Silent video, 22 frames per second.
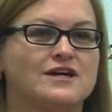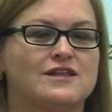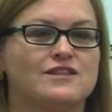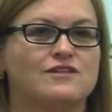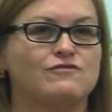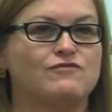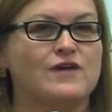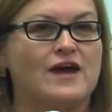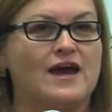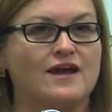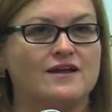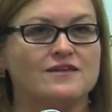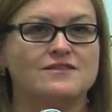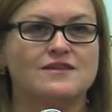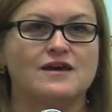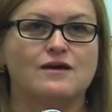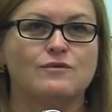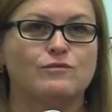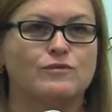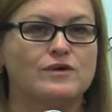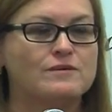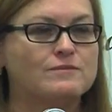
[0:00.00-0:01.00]
the fact
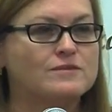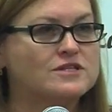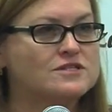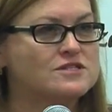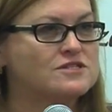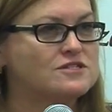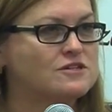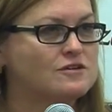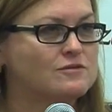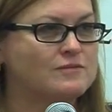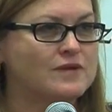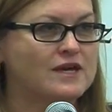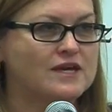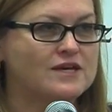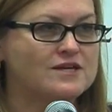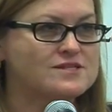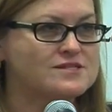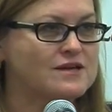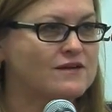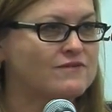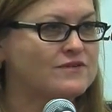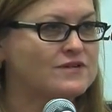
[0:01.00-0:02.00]
that women still
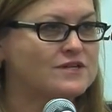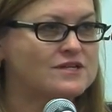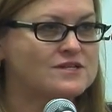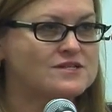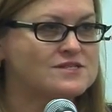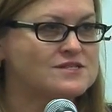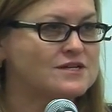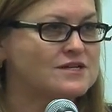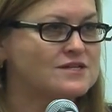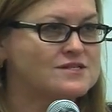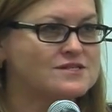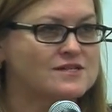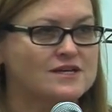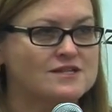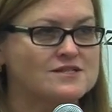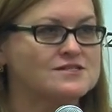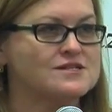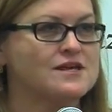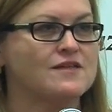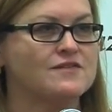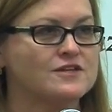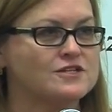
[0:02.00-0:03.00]
make 76
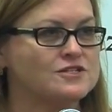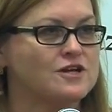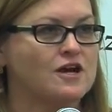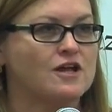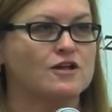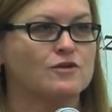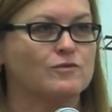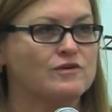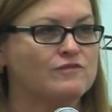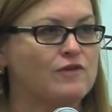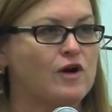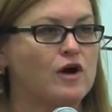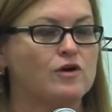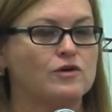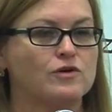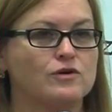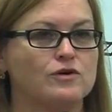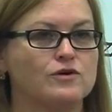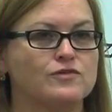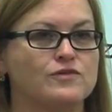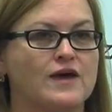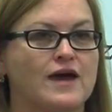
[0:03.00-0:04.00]
cents on the dollar. We've all
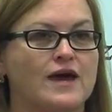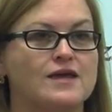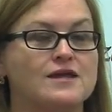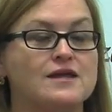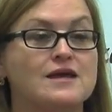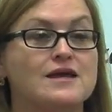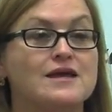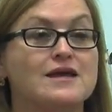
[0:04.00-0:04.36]
heard that.